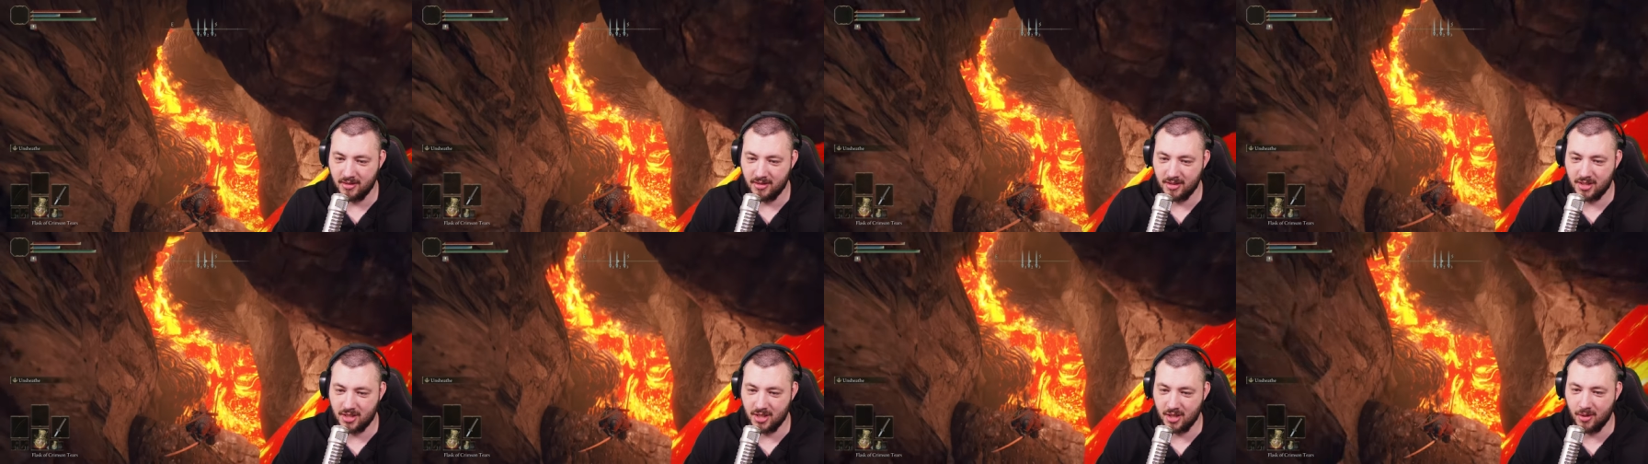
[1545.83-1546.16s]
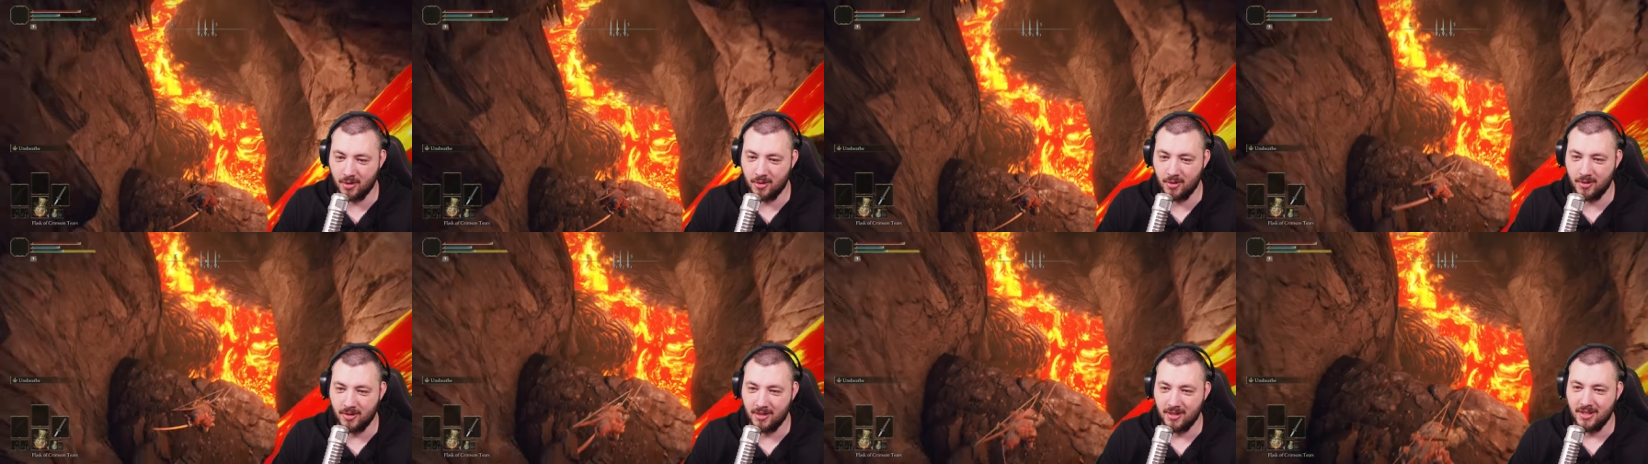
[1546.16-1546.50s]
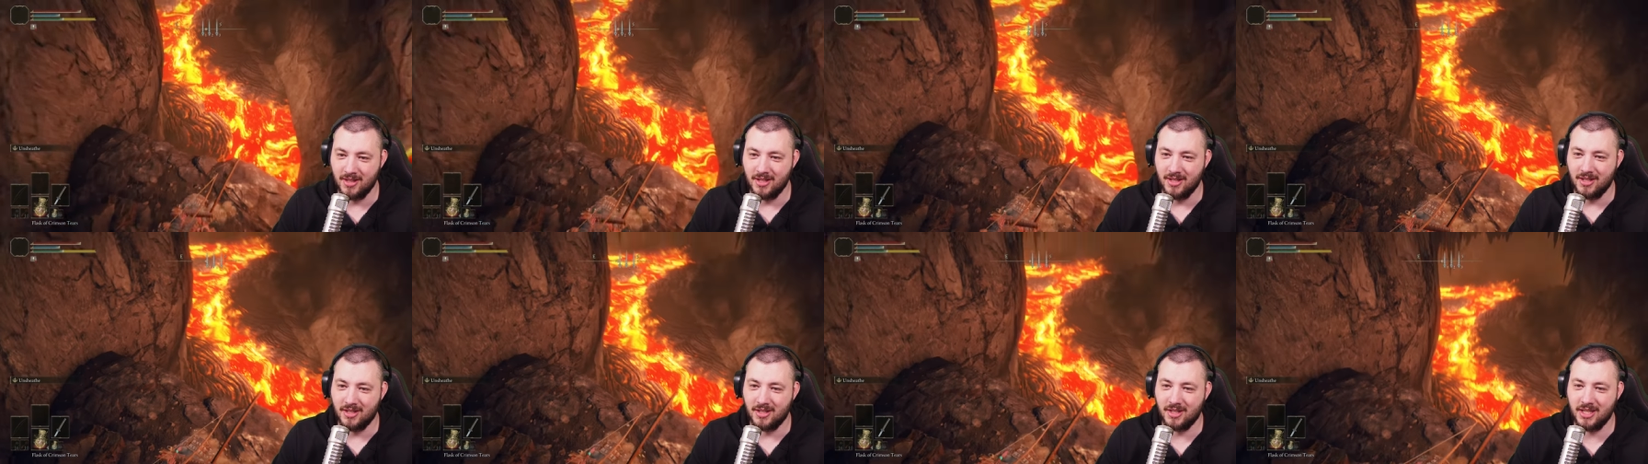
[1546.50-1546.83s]
So
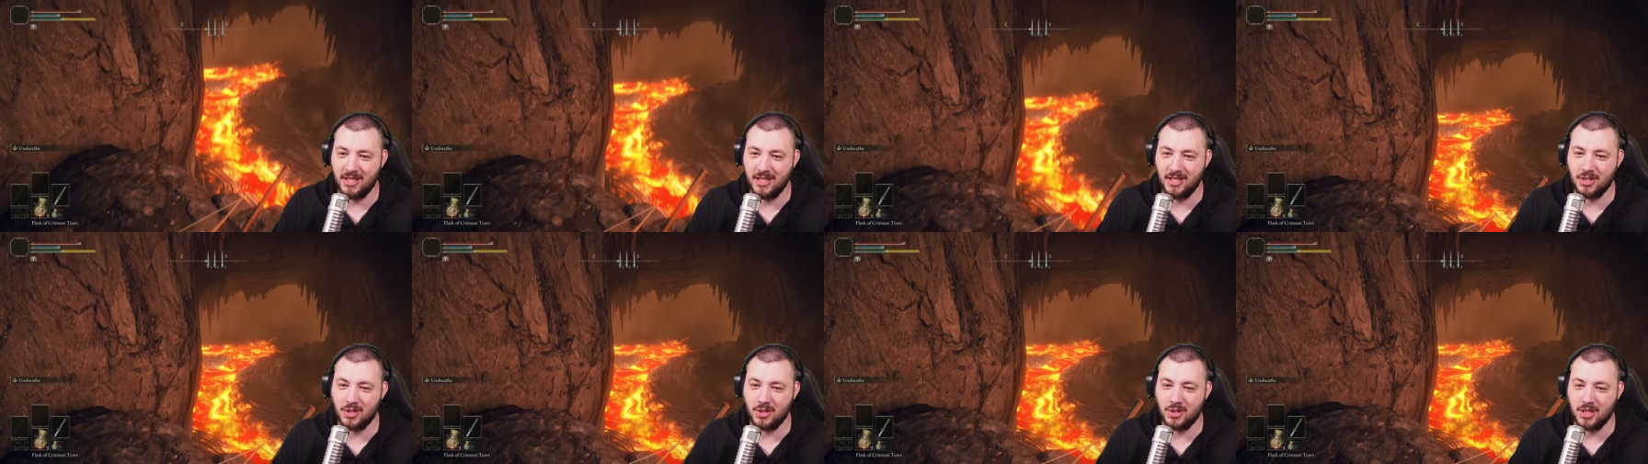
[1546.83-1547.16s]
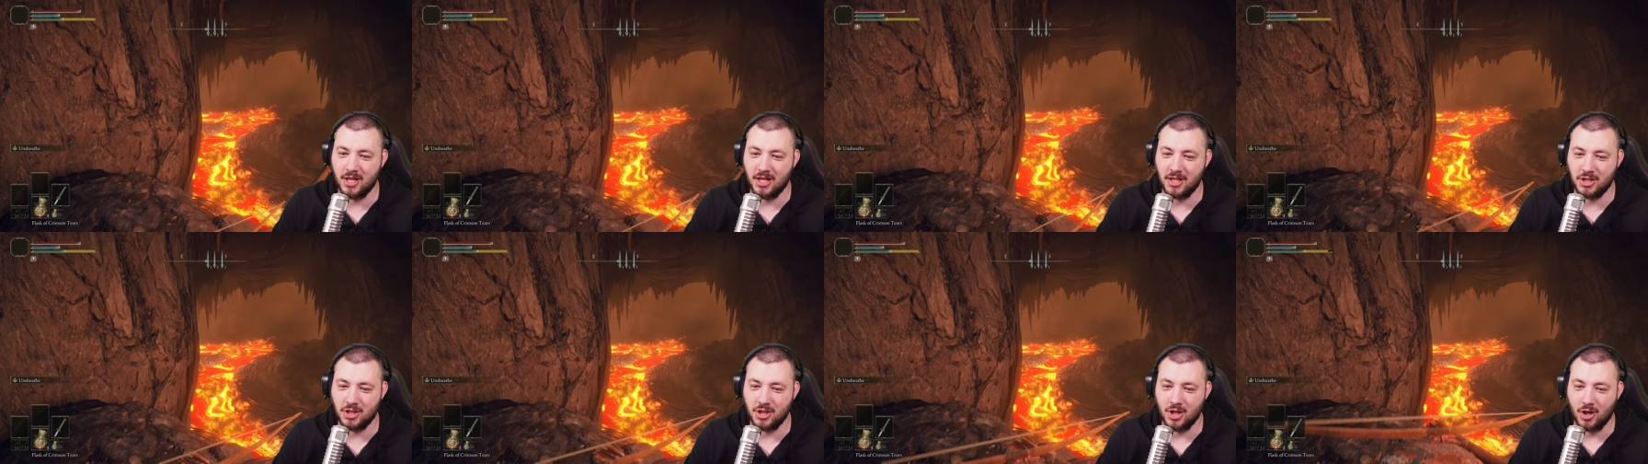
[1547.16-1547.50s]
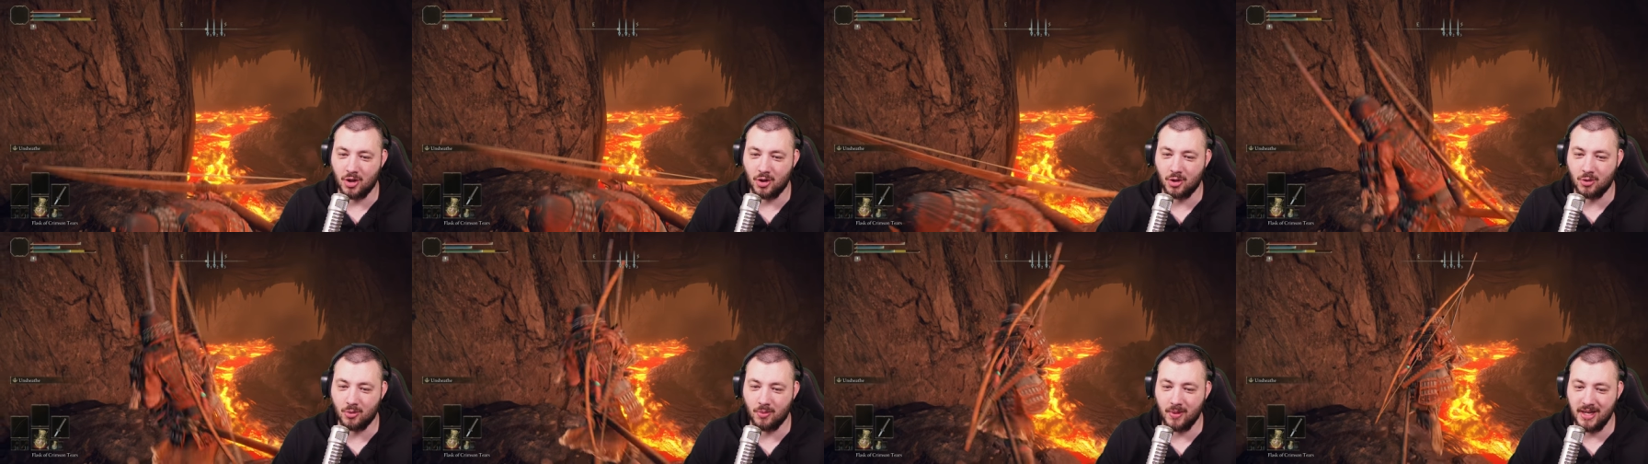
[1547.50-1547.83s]
you need to touch
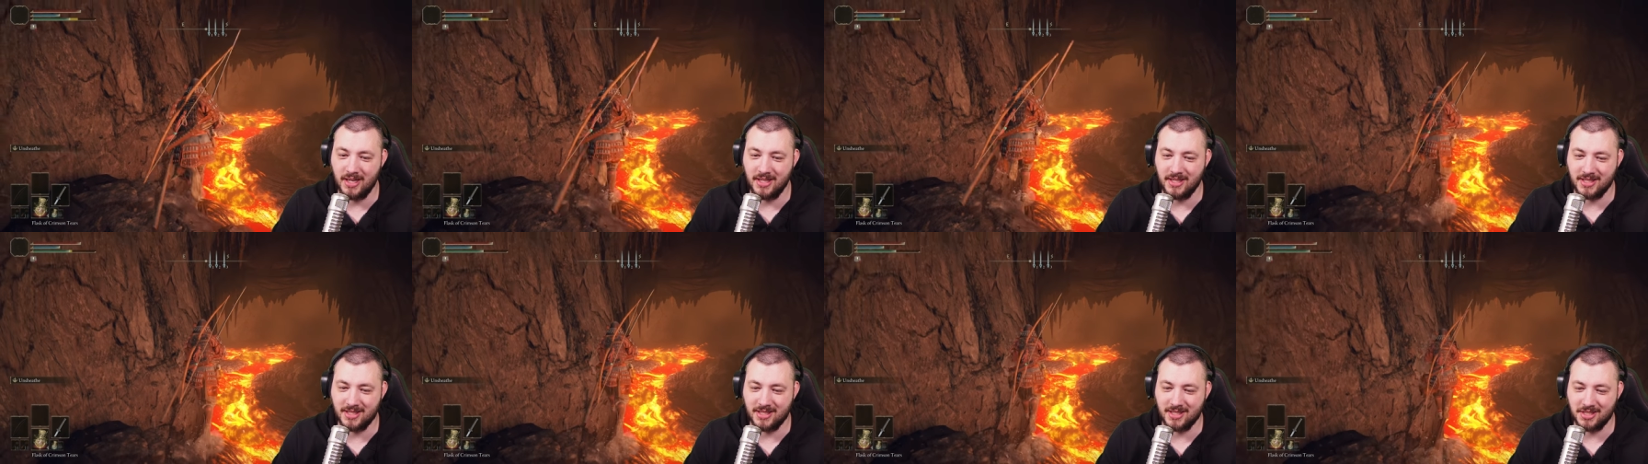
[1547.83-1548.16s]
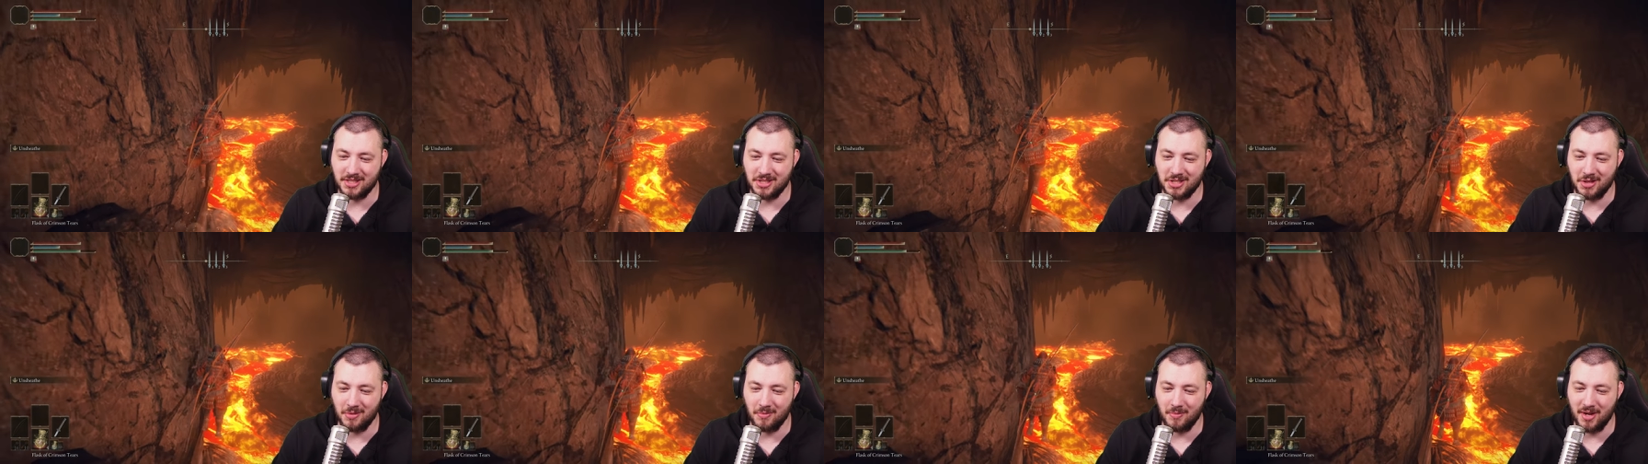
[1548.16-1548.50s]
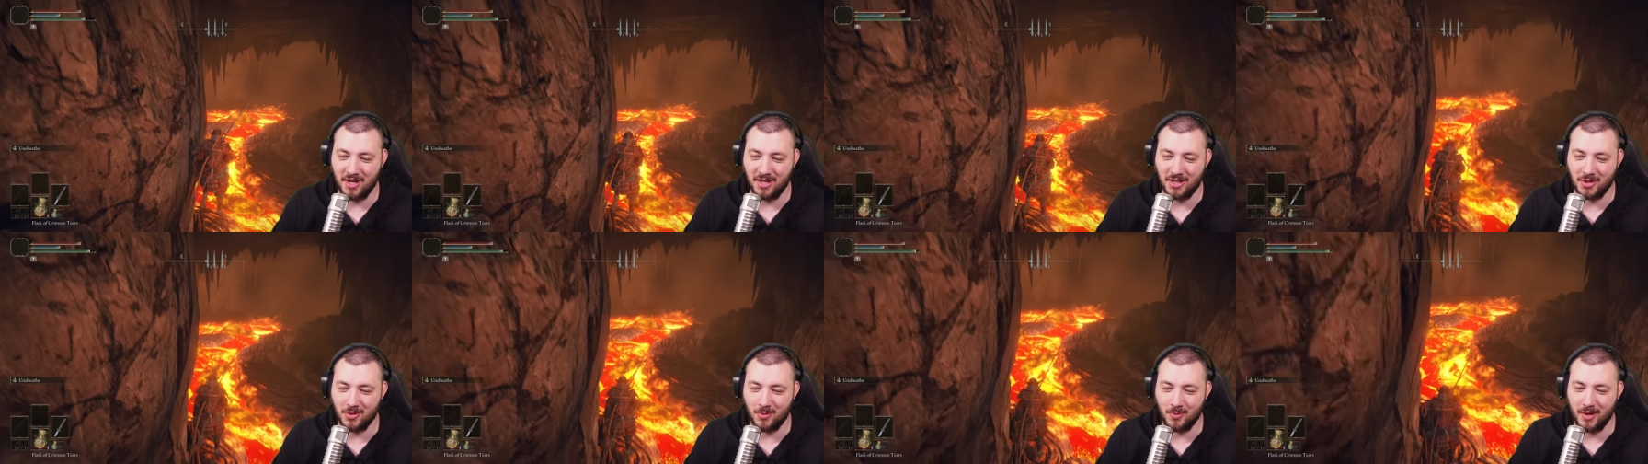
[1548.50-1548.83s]
grace to
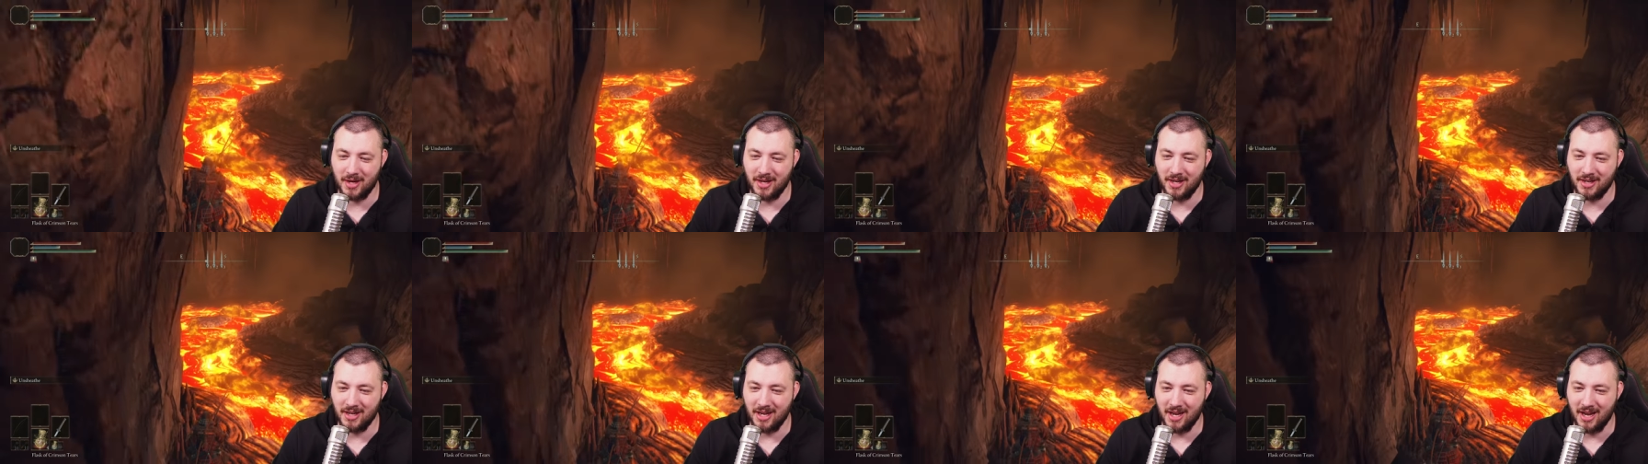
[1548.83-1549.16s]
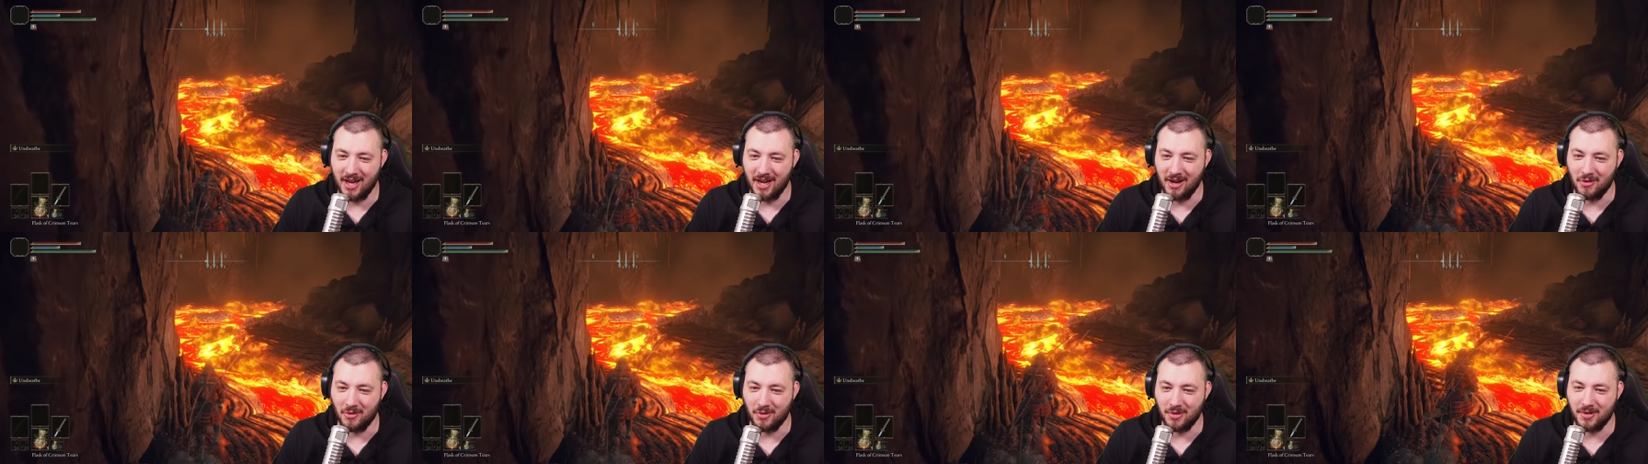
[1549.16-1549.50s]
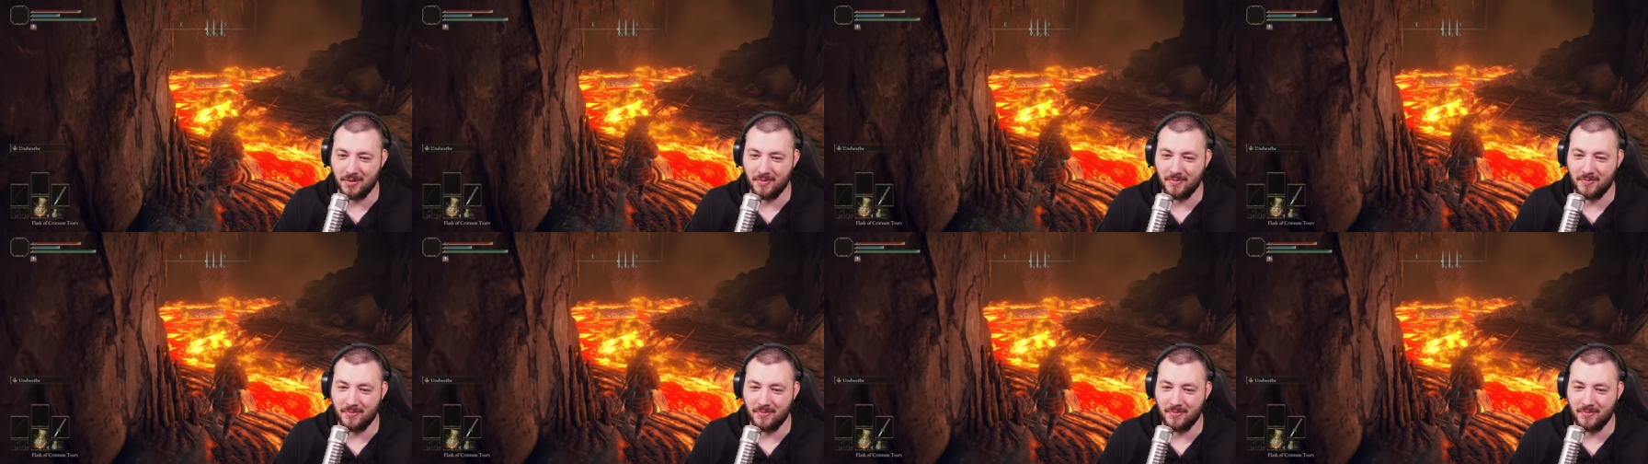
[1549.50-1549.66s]
make your way out.